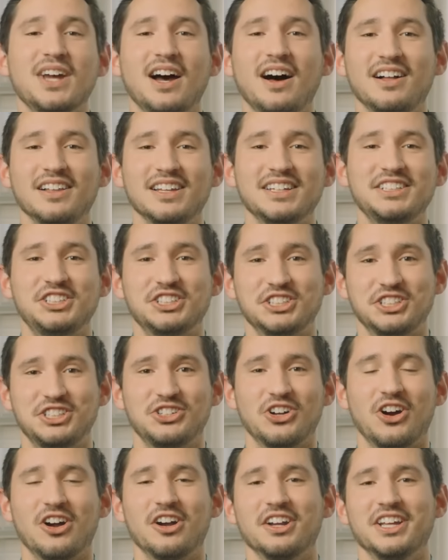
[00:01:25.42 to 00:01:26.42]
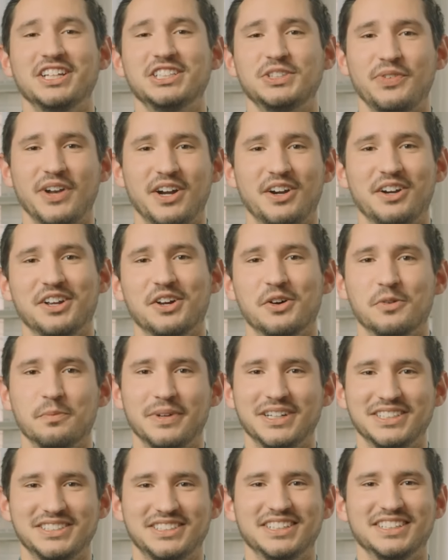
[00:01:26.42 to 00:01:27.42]
college to start his very own
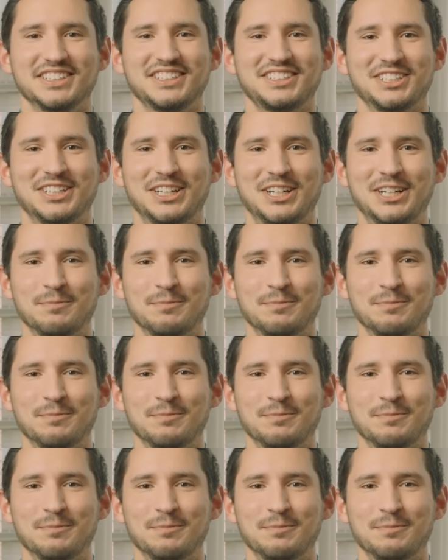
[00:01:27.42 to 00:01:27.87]
business.